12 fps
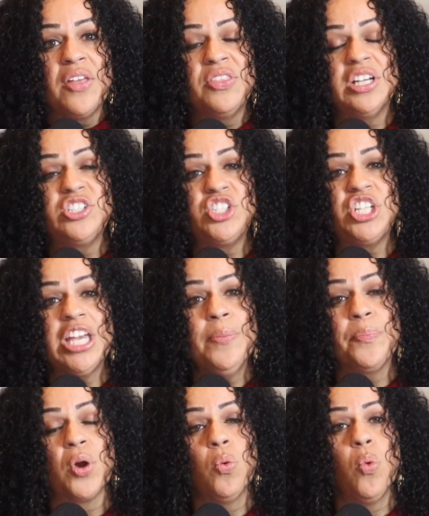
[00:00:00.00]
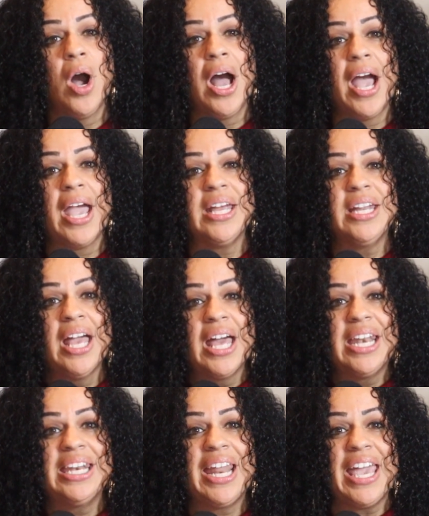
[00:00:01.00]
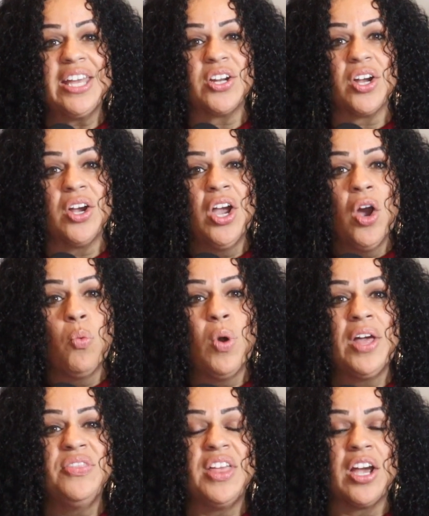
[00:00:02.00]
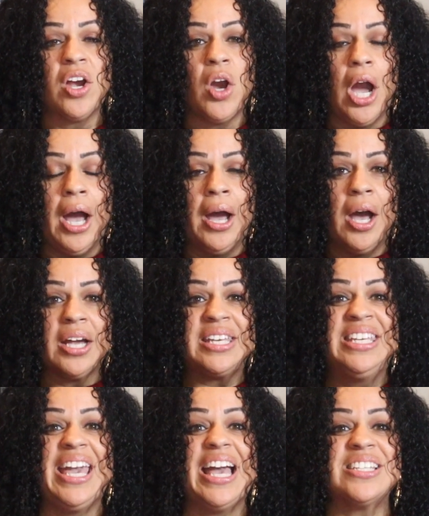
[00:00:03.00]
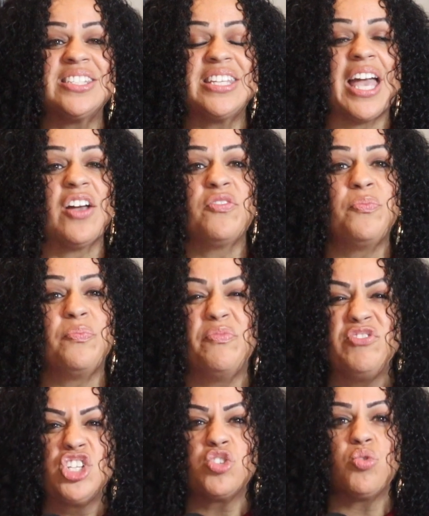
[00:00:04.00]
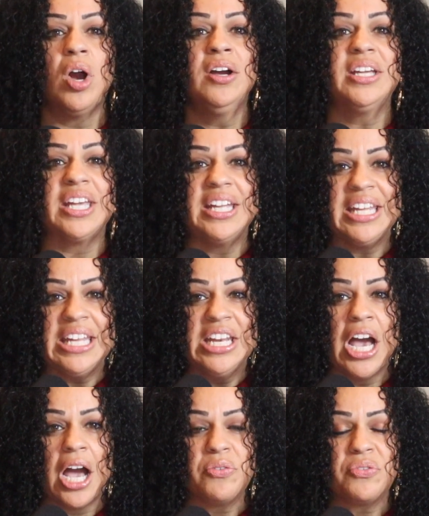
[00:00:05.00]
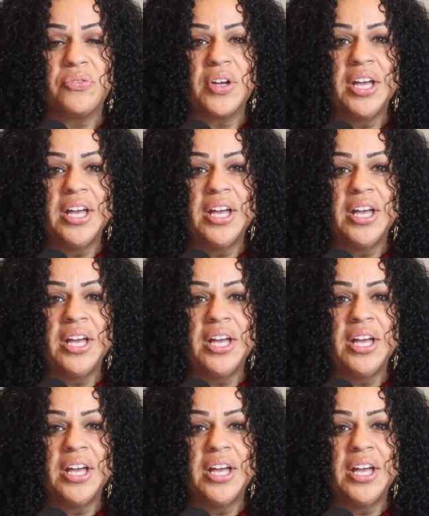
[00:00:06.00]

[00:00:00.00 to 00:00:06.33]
the cheaper wine later when their uh, guests have drunken enough.